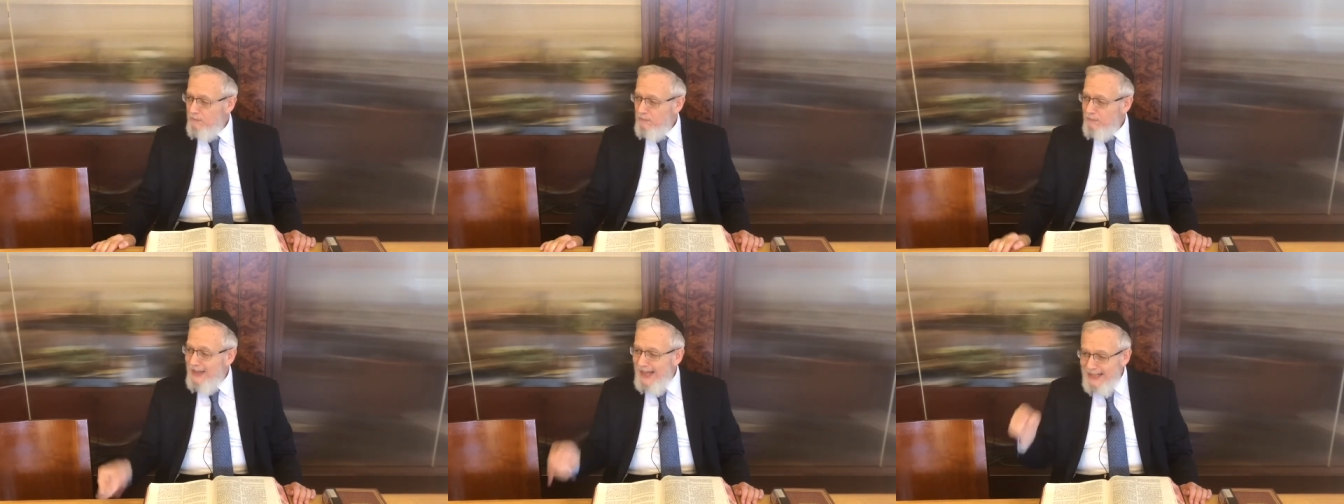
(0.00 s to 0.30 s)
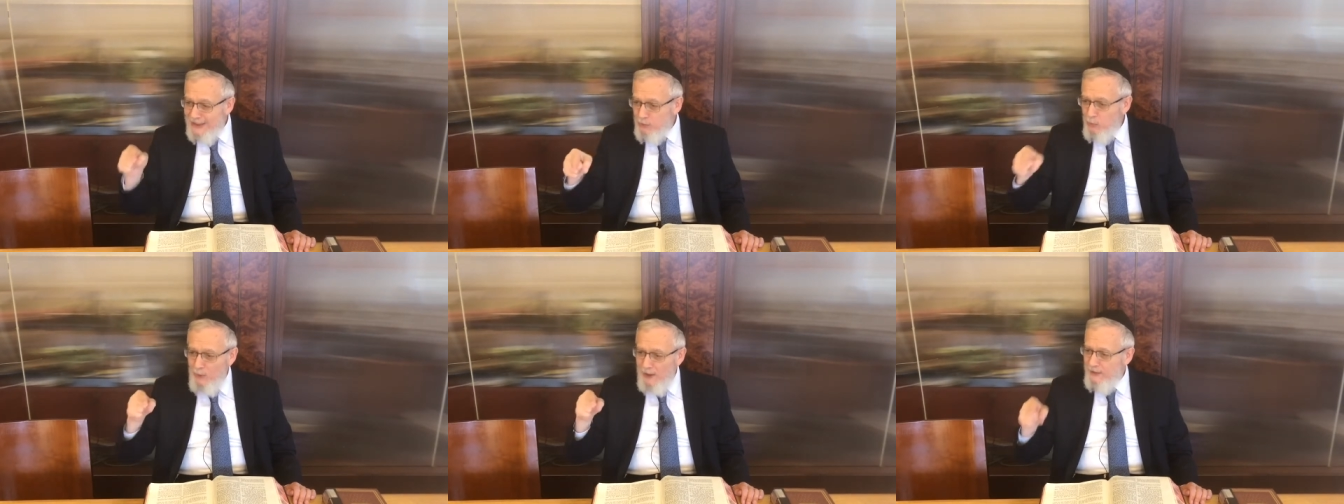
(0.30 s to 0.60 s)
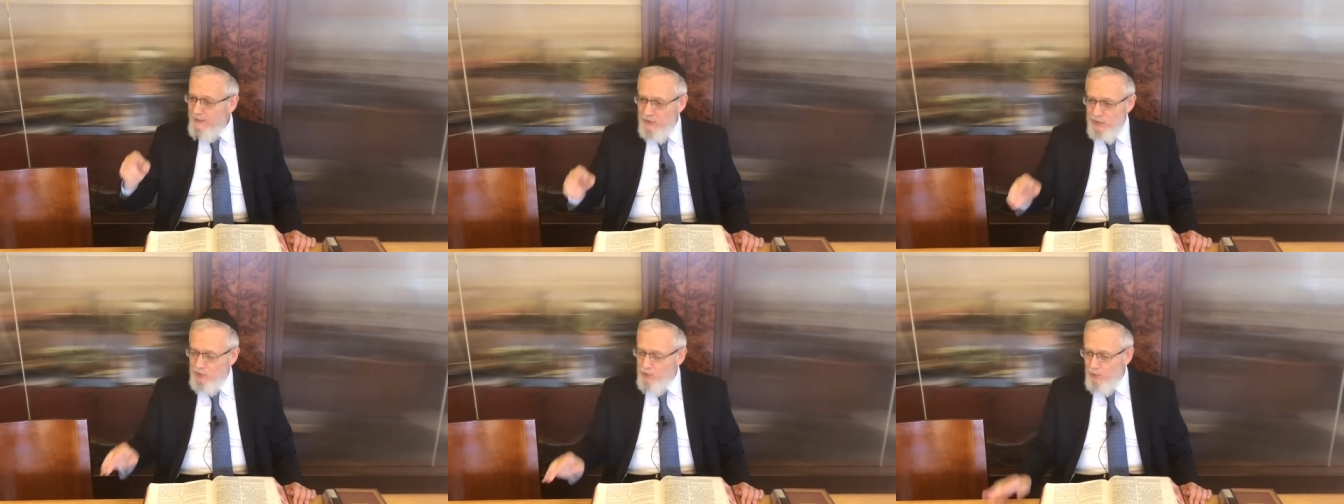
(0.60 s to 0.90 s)
That's why
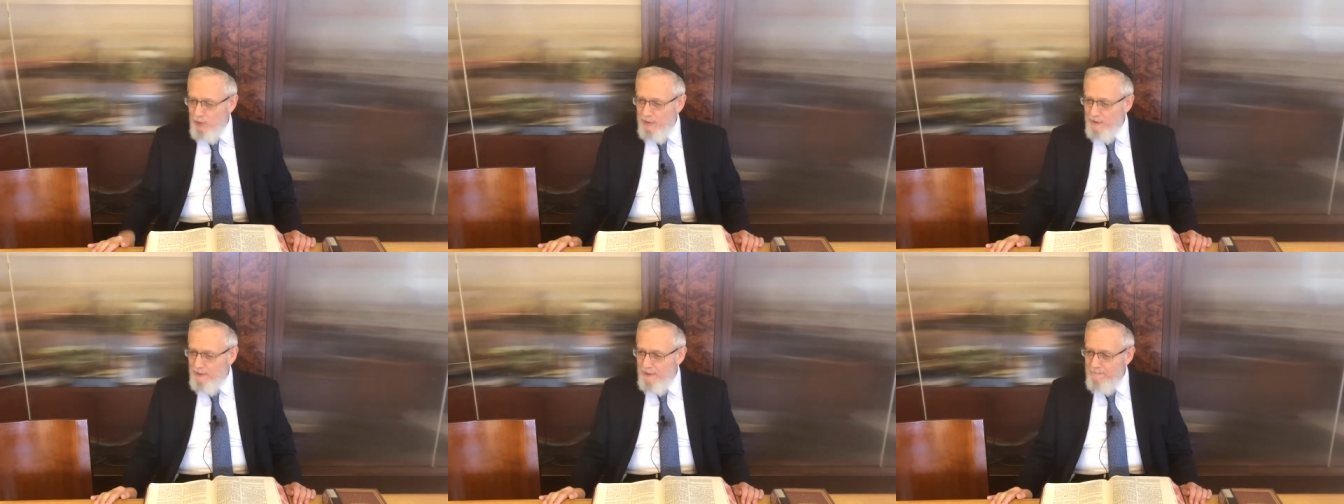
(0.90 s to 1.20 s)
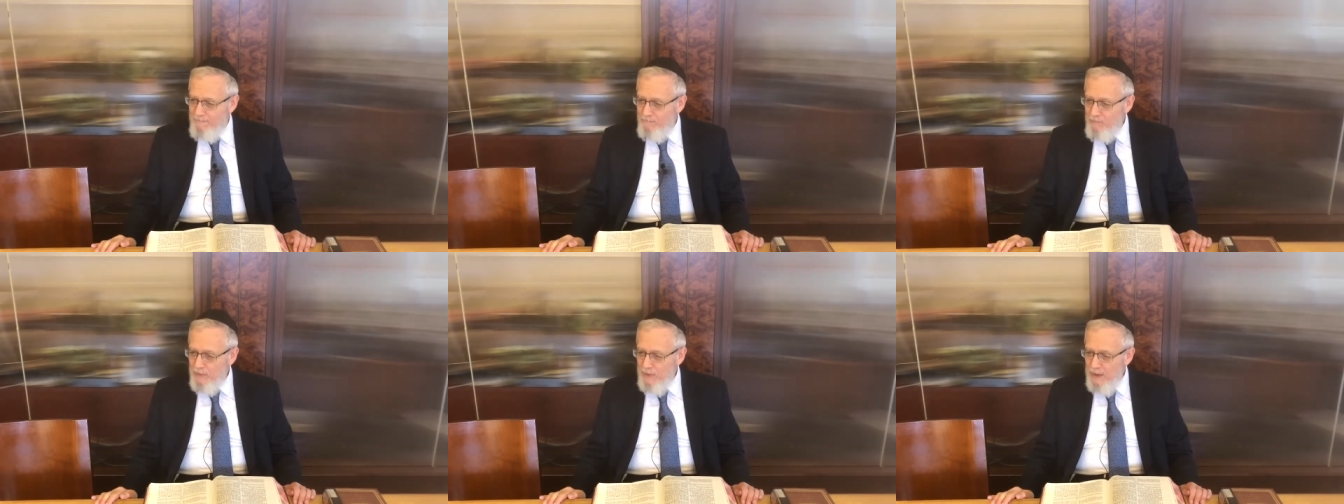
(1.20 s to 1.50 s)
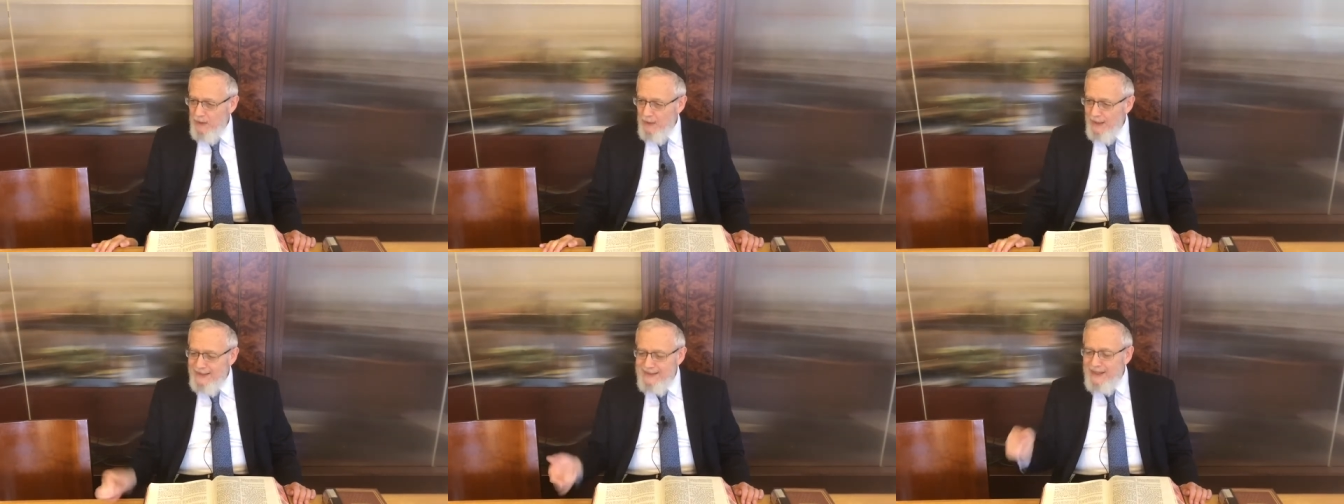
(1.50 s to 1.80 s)
he destroyed them.
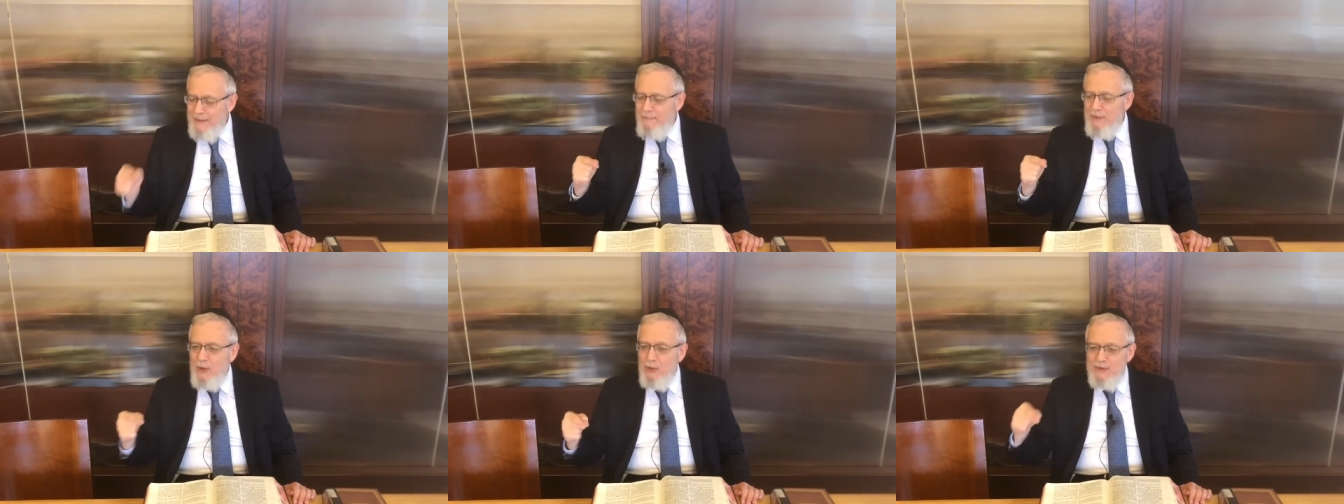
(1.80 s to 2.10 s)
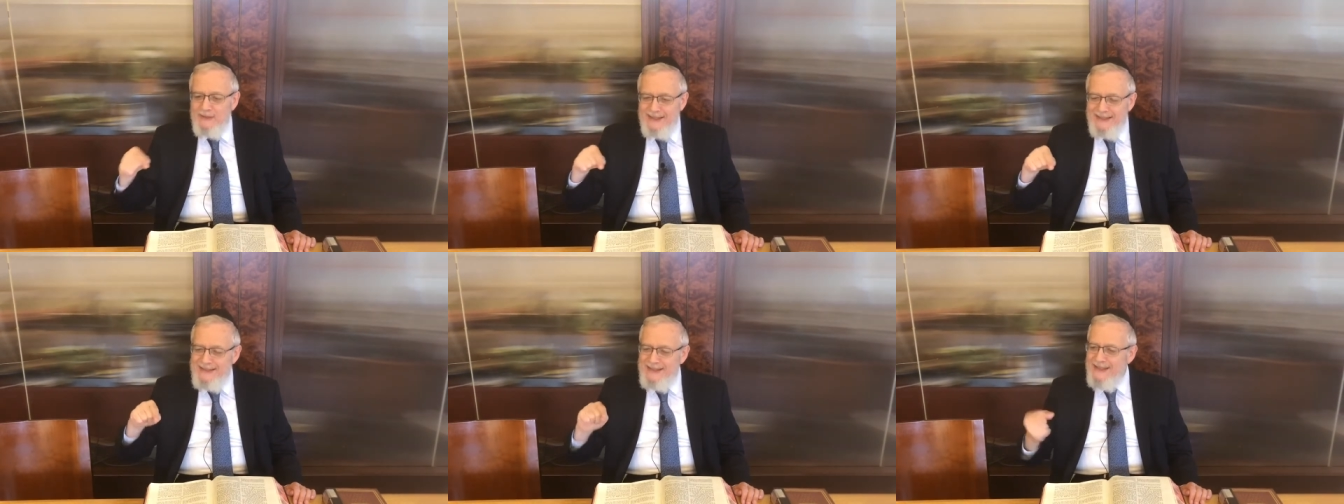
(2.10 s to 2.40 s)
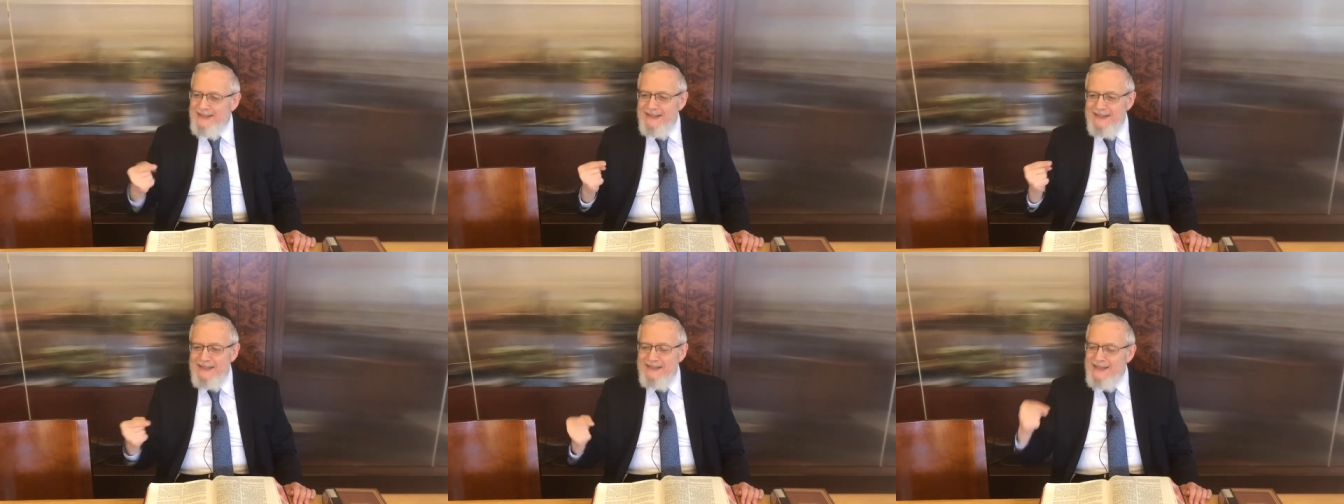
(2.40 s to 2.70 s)
It's not because
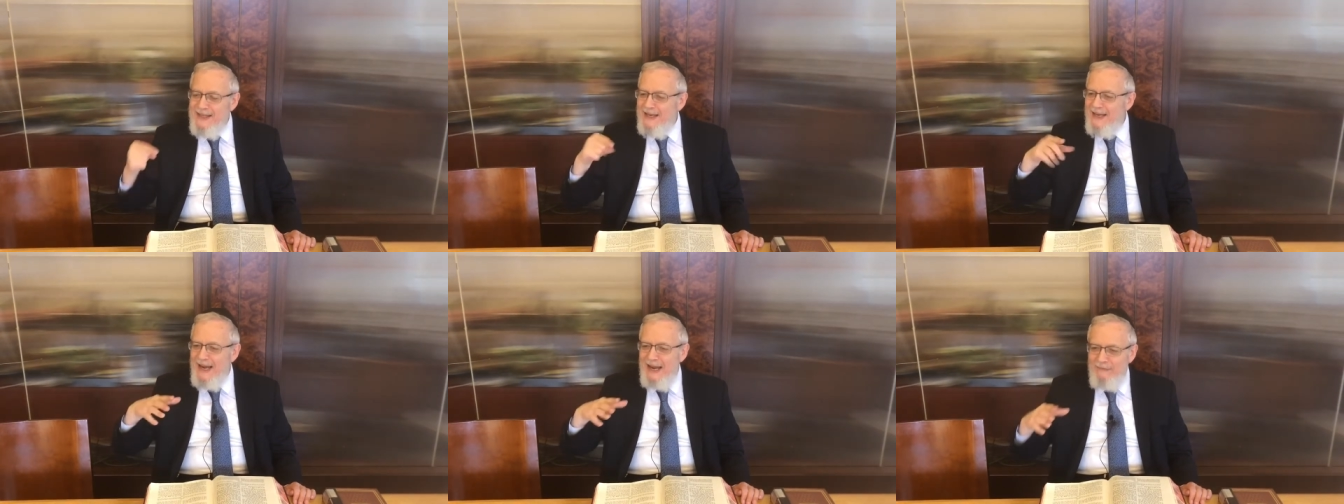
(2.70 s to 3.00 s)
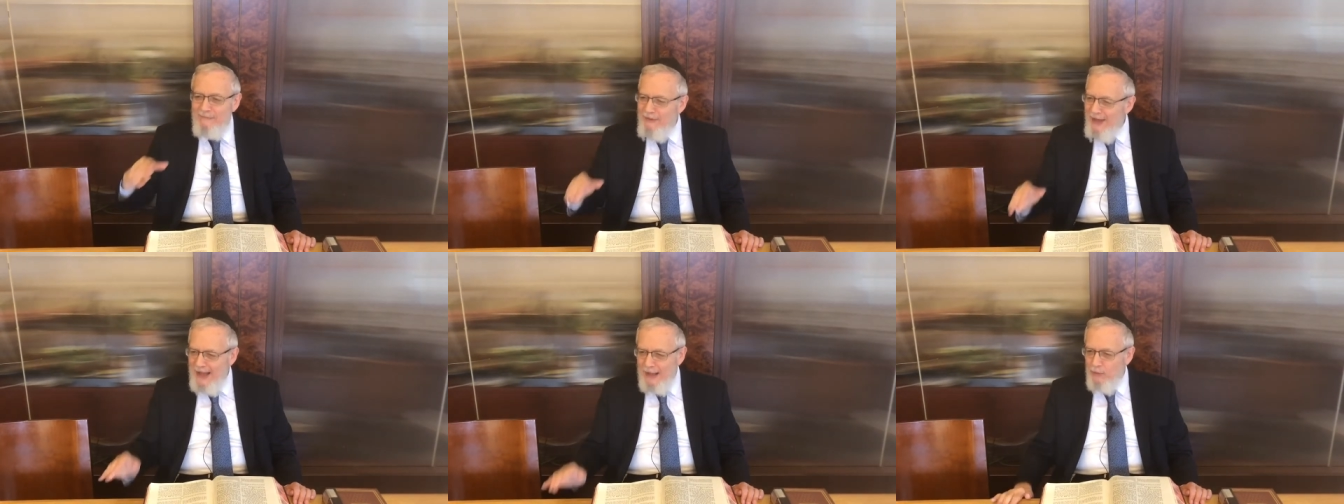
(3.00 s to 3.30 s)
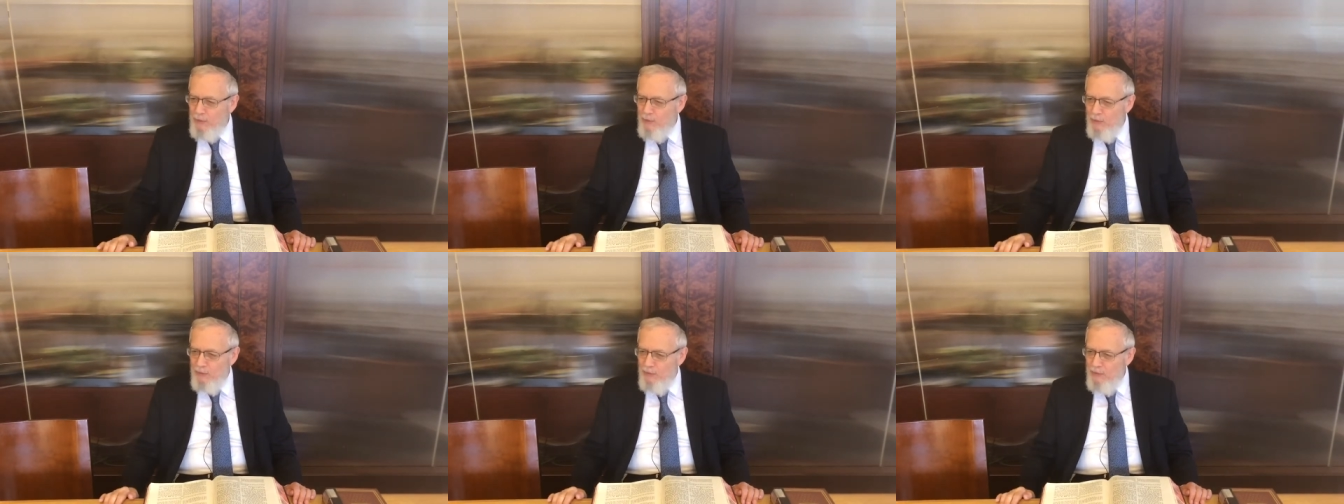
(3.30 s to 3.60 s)
existence didn't have
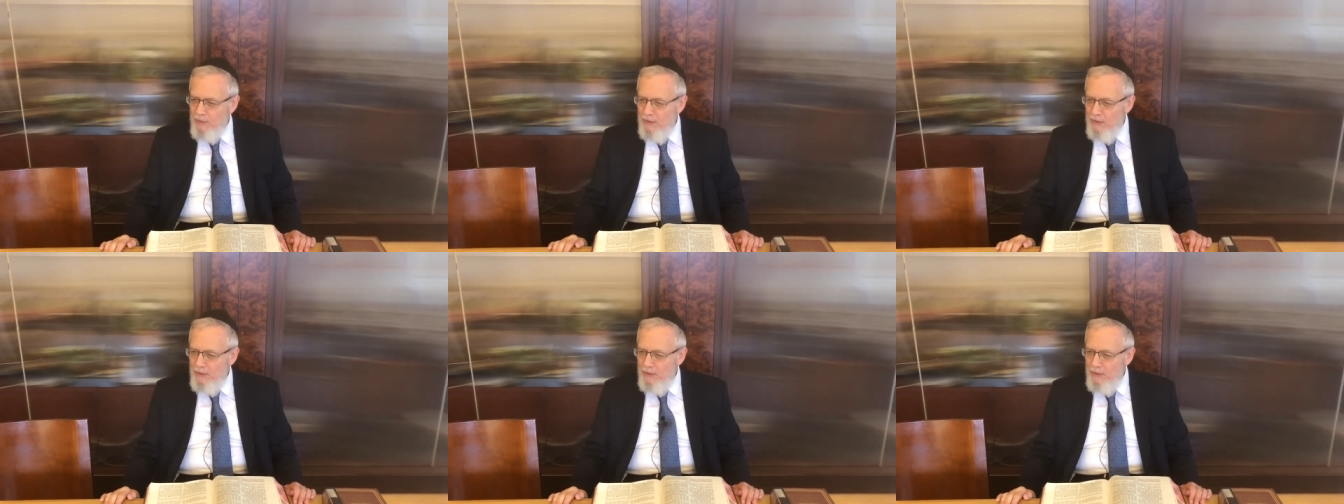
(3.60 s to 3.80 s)
value.